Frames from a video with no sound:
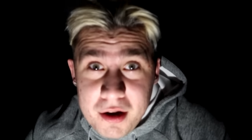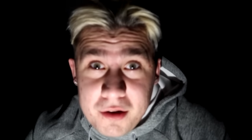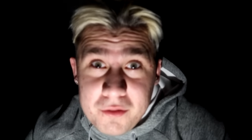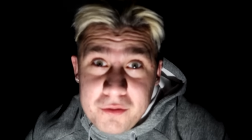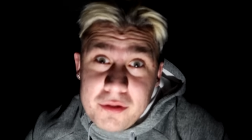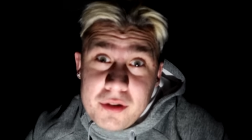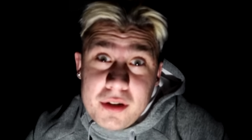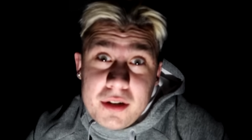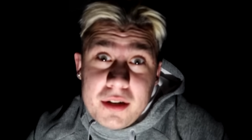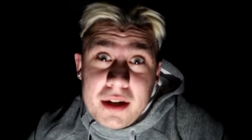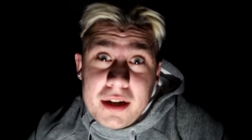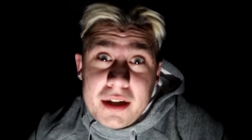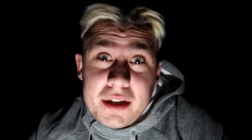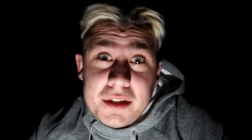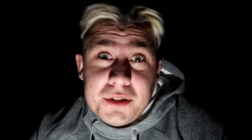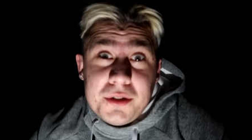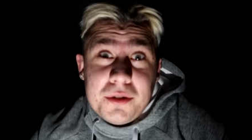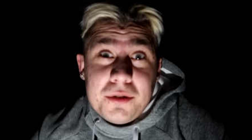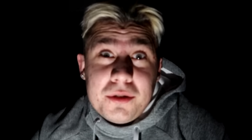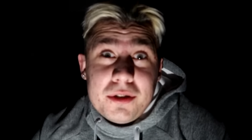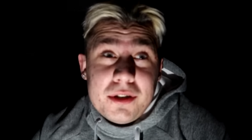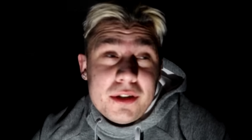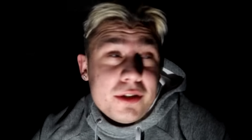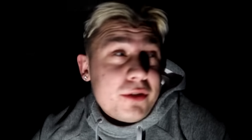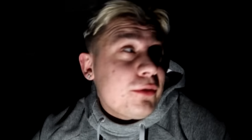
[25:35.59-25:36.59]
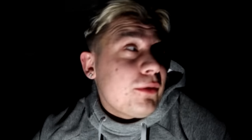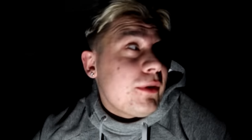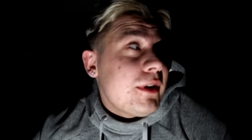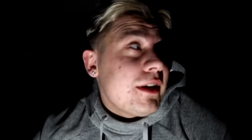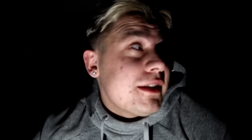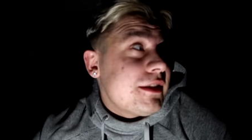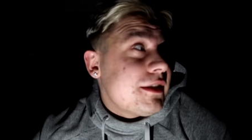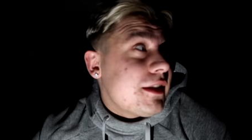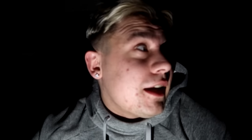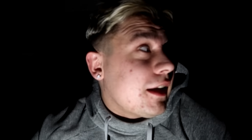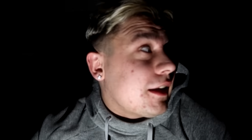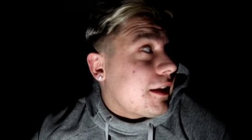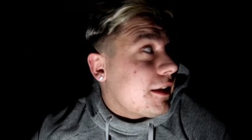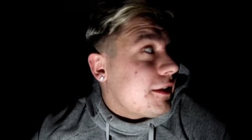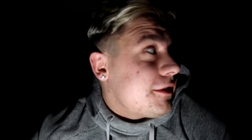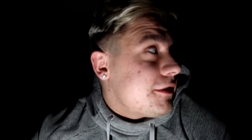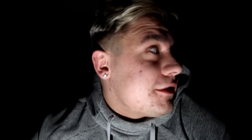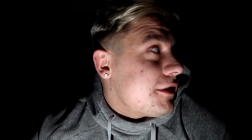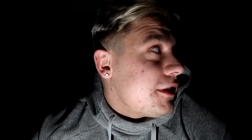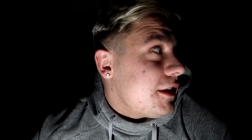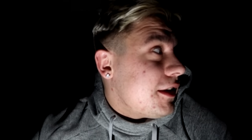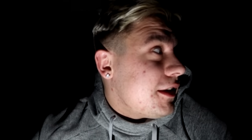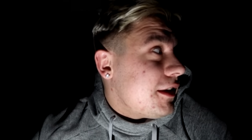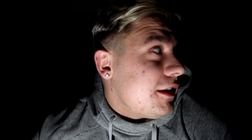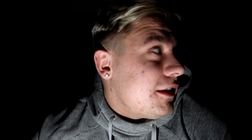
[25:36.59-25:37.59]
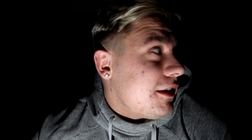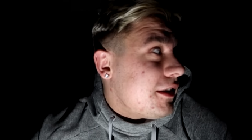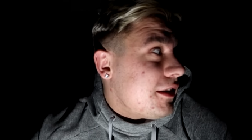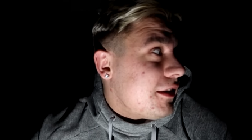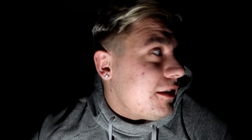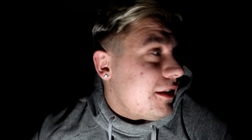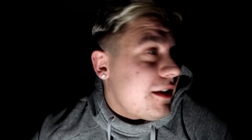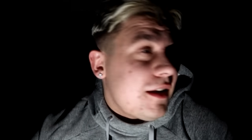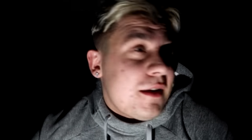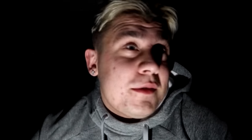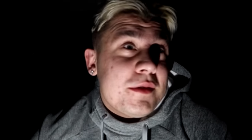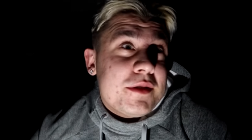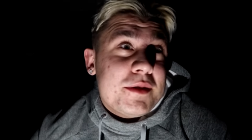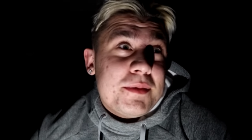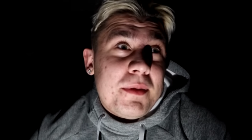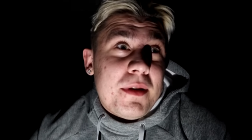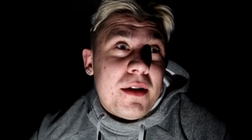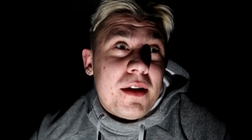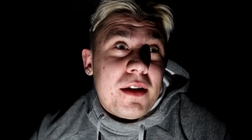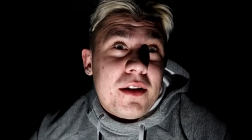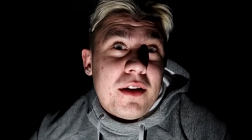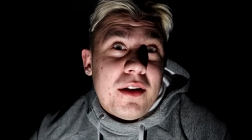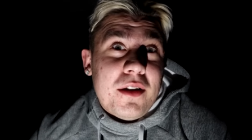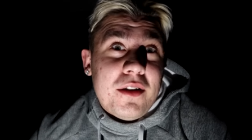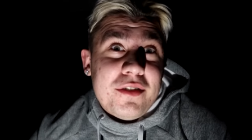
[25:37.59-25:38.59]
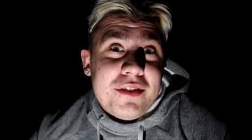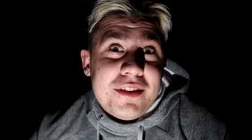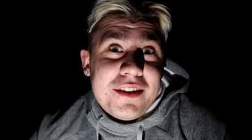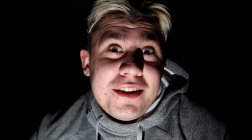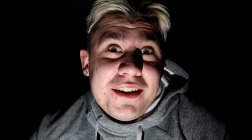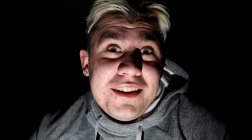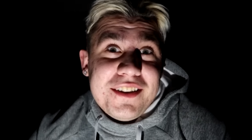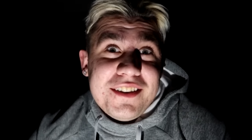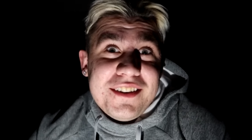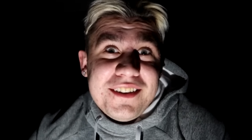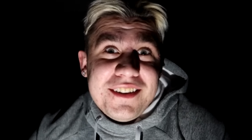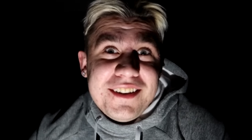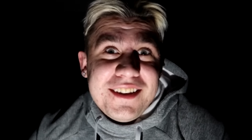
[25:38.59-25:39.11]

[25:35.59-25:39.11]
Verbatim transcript: for like a total of 20 seconds and now it's back off again.